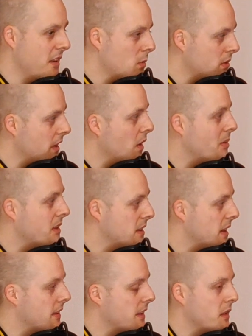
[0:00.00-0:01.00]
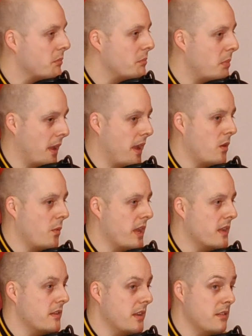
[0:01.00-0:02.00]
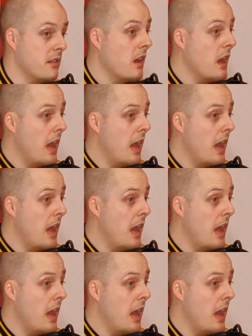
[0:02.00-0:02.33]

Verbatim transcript: us out a little bit, yeah. and picking at weaknesses.